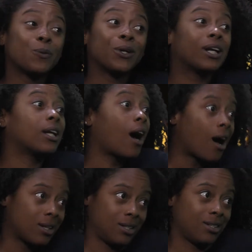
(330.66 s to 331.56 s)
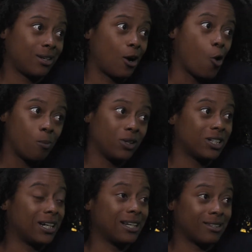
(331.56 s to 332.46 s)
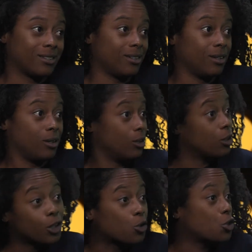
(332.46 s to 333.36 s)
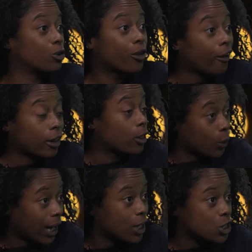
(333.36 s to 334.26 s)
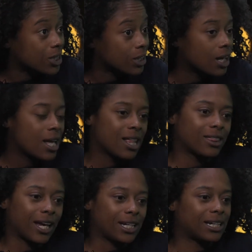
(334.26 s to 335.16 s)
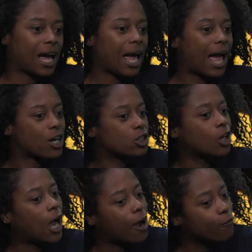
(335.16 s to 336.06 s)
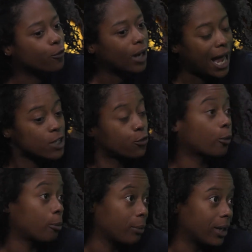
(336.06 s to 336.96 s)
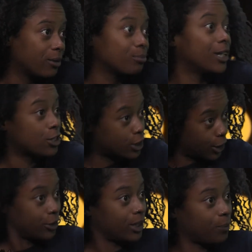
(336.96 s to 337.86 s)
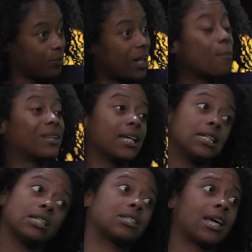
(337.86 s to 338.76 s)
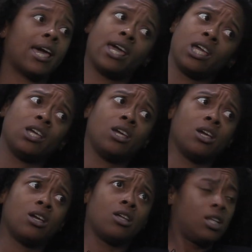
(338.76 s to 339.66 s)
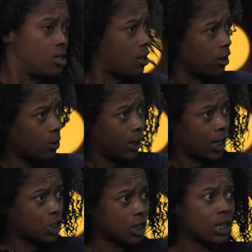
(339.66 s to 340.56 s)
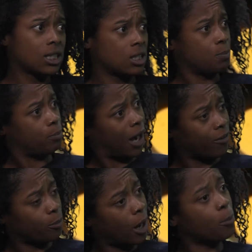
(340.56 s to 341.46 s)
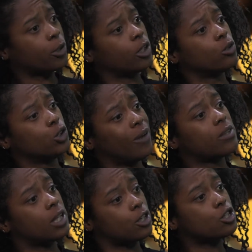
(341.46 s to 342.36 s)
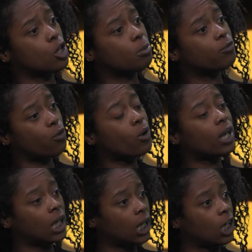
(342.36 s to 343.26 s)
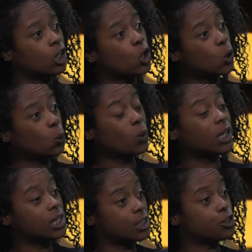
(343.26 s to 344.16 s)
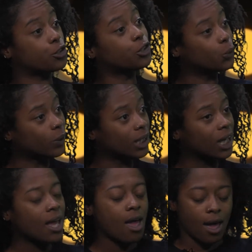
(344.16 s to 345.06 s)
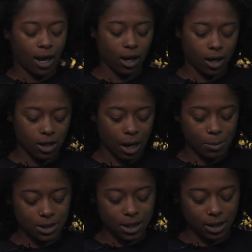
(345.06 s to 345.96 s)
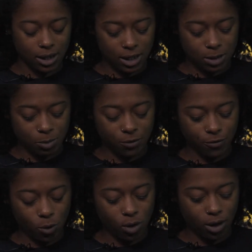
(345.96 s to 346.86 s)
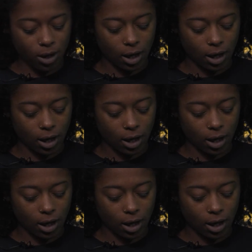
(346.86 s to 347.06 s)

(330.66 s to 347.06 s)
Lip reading: were not open to us to, shoot in their location. They did not actually ask for a permit necessarily, but they did say, hey, this is our location, this is private property, you have to let us know beforehand what it is that you're doing. And I'm gonna say this before,